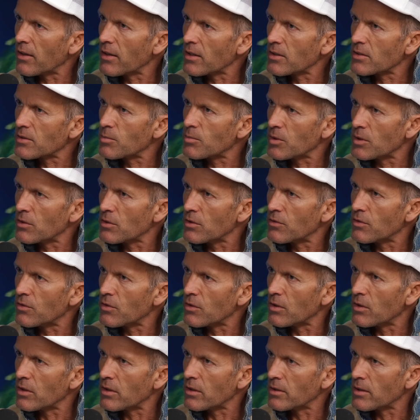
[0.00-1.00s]
That's
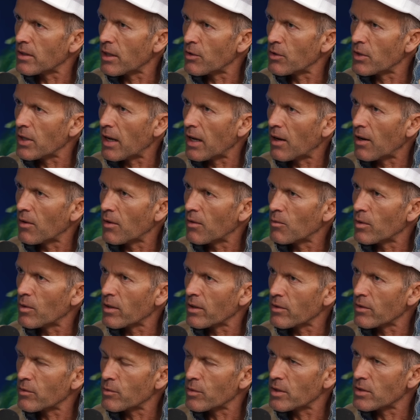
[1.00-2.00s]
beautiful, and no doubt
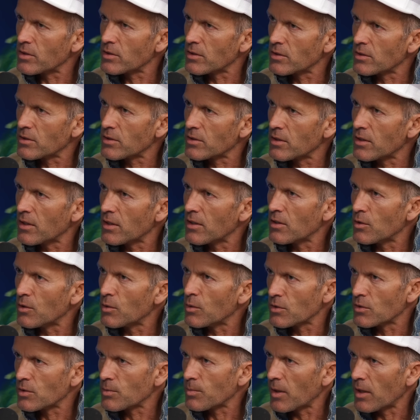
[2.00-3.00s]
one of the reasons that you
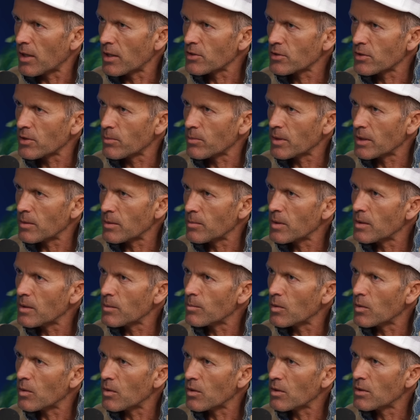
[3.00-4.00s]
inspire so many
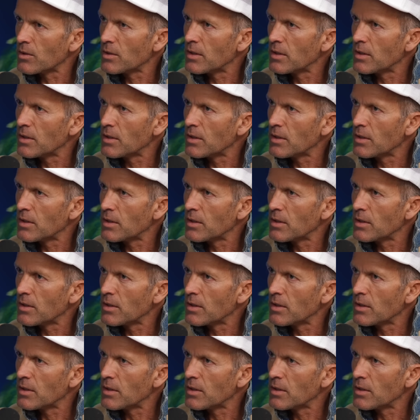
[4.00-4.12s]
people.